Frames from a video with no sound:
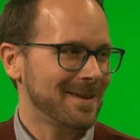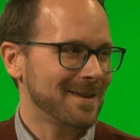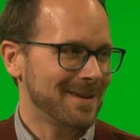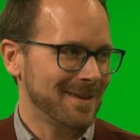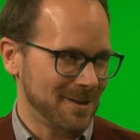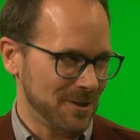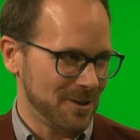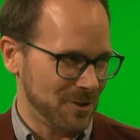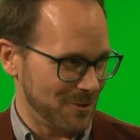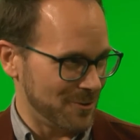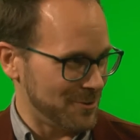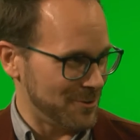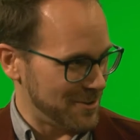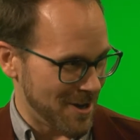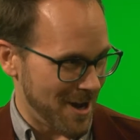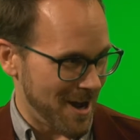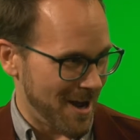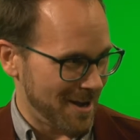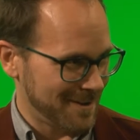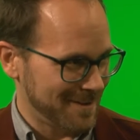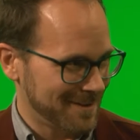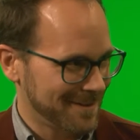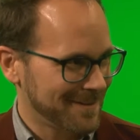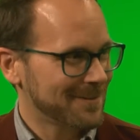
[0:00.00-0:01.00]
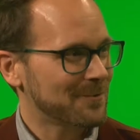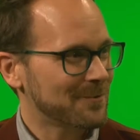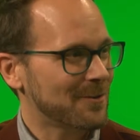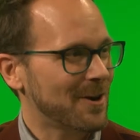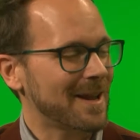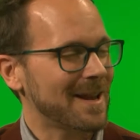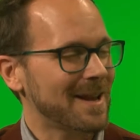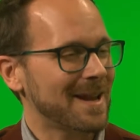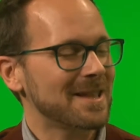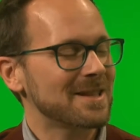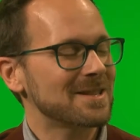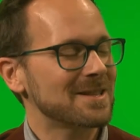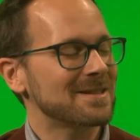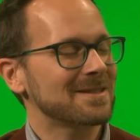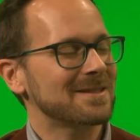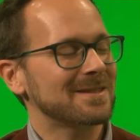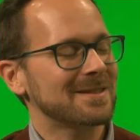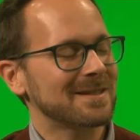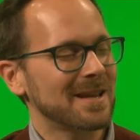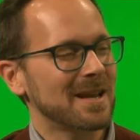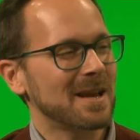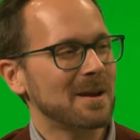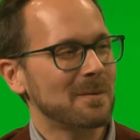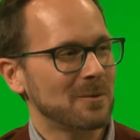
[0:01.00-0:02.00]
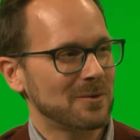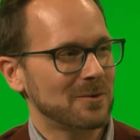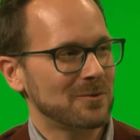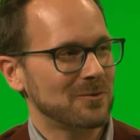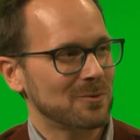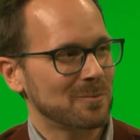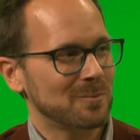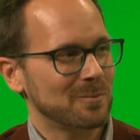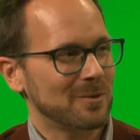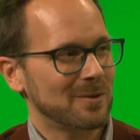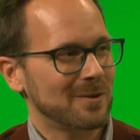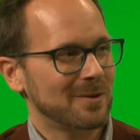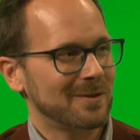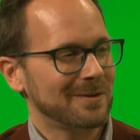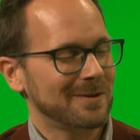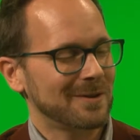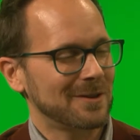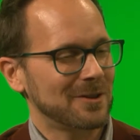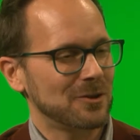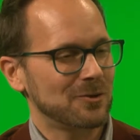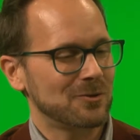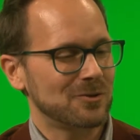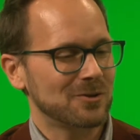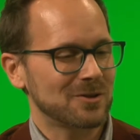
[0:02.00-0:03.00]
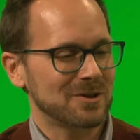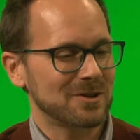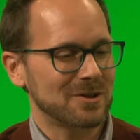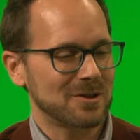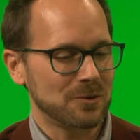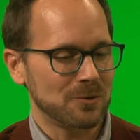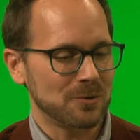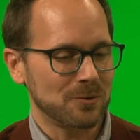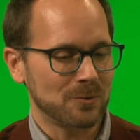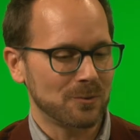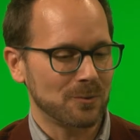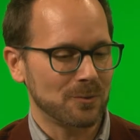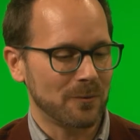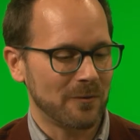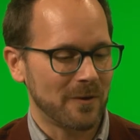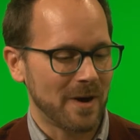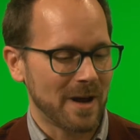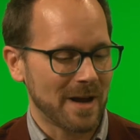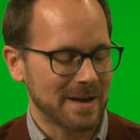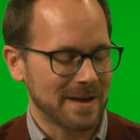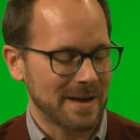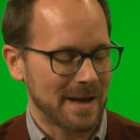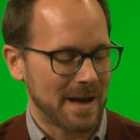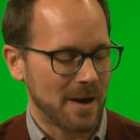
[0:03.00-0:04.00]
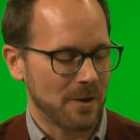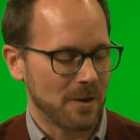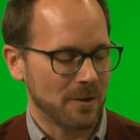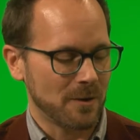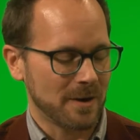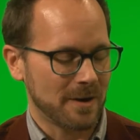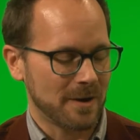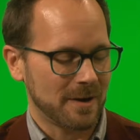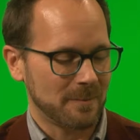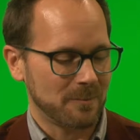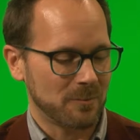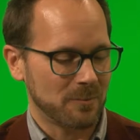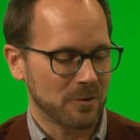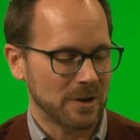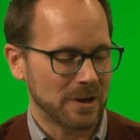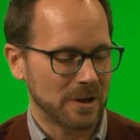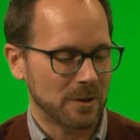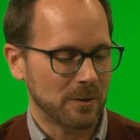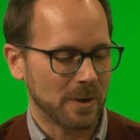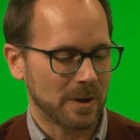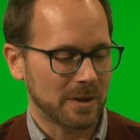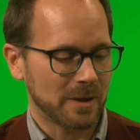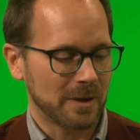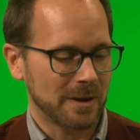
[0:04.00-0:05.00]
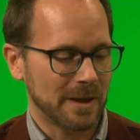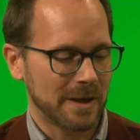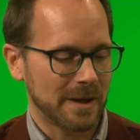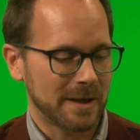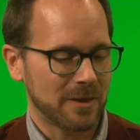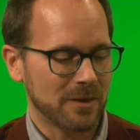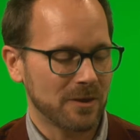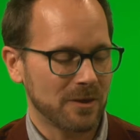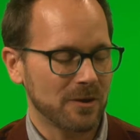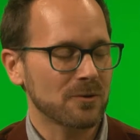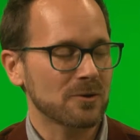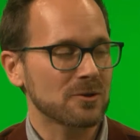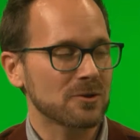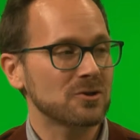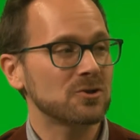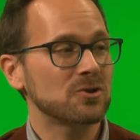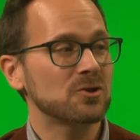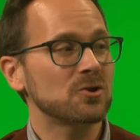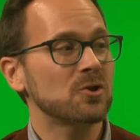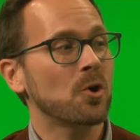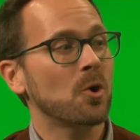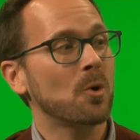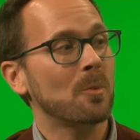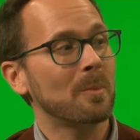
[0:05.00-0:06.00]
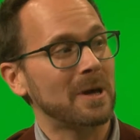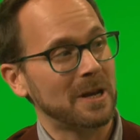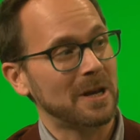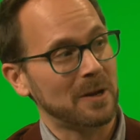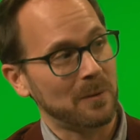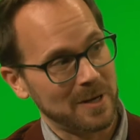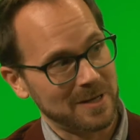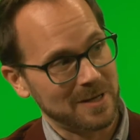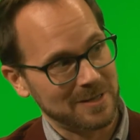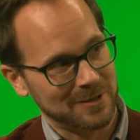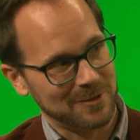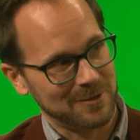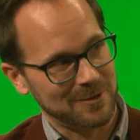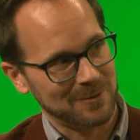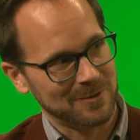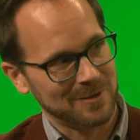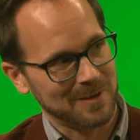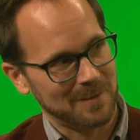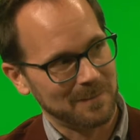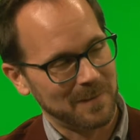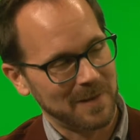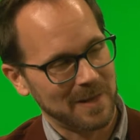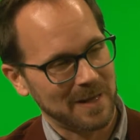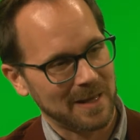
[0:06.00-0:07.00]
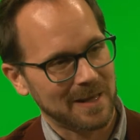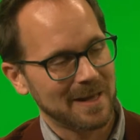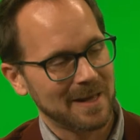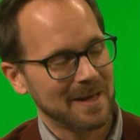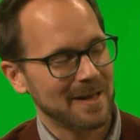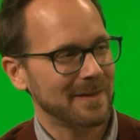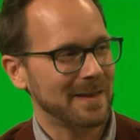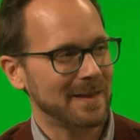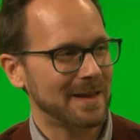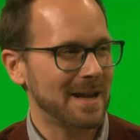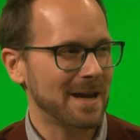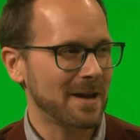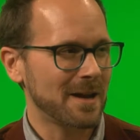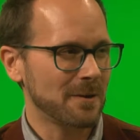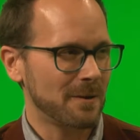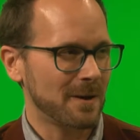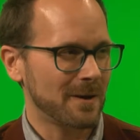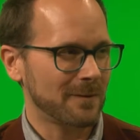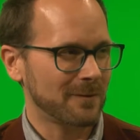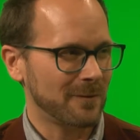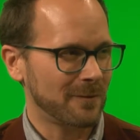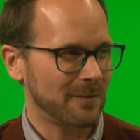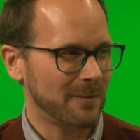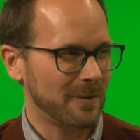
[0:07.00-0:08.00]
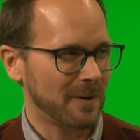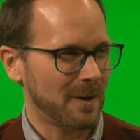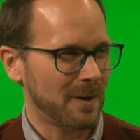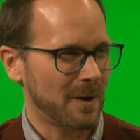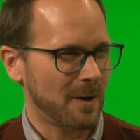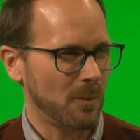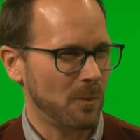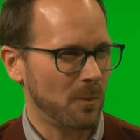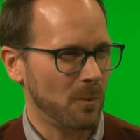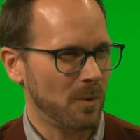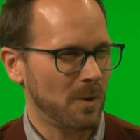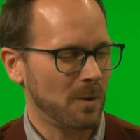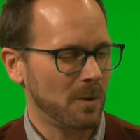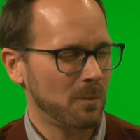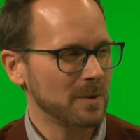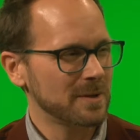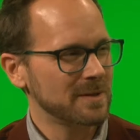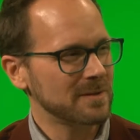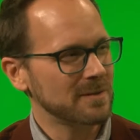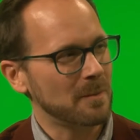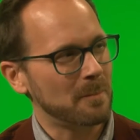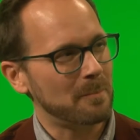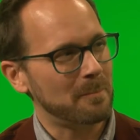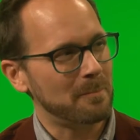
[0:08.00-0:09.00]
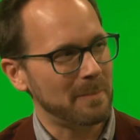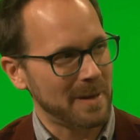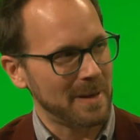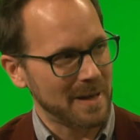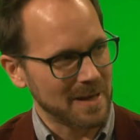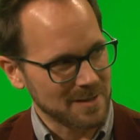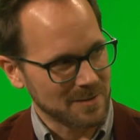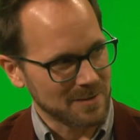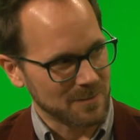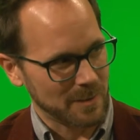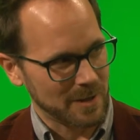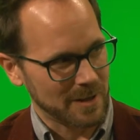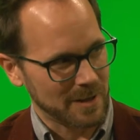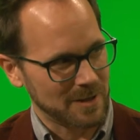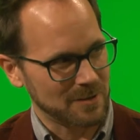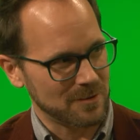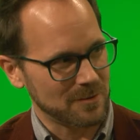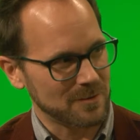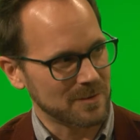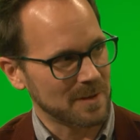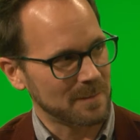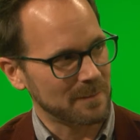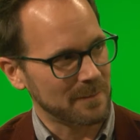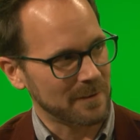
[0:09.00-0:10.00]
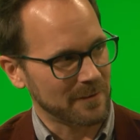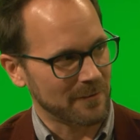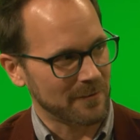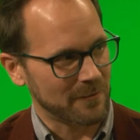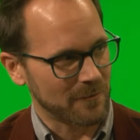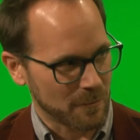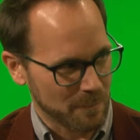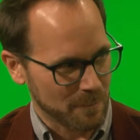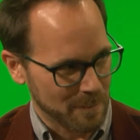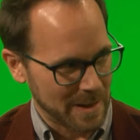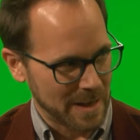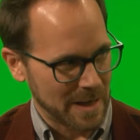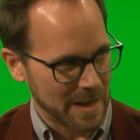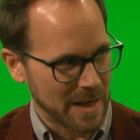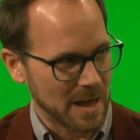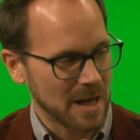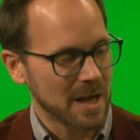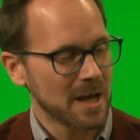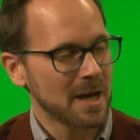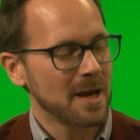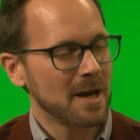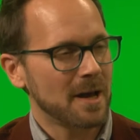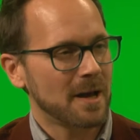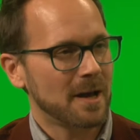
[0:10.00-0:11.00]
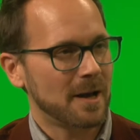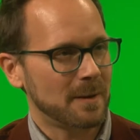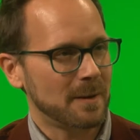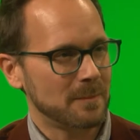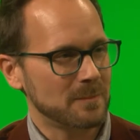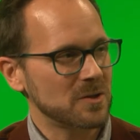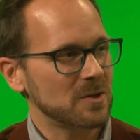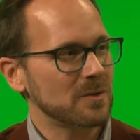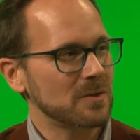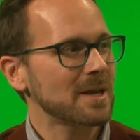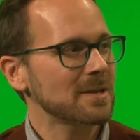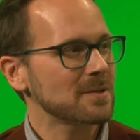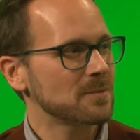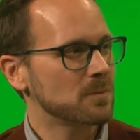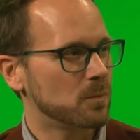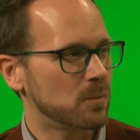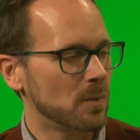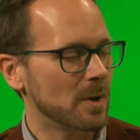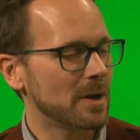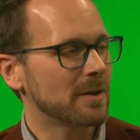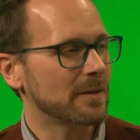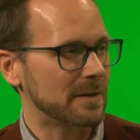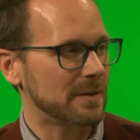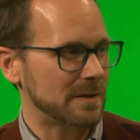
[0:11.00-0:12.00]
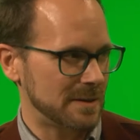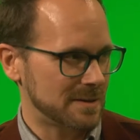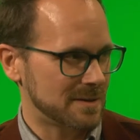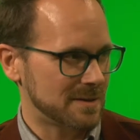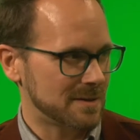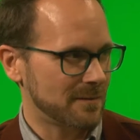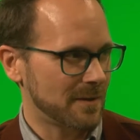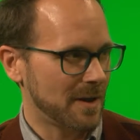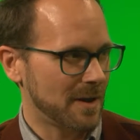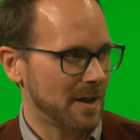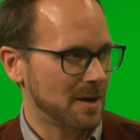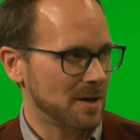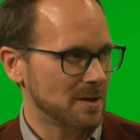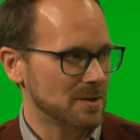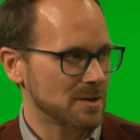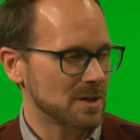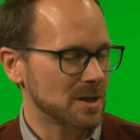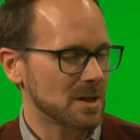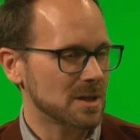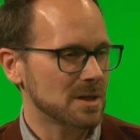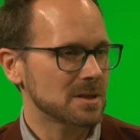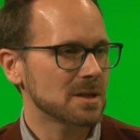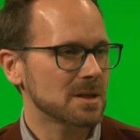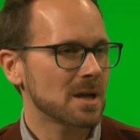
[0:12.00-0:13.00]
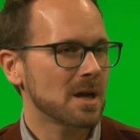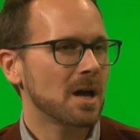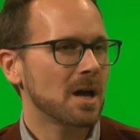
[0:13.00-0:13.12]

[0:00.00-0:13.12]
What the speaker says: There's not, right? And it's the same with Drupal. You find out pretty quickly, like, there are so many ways to do something that now you have to figure out, well, what's the best way to do something for me? So that's one of the disadvantages.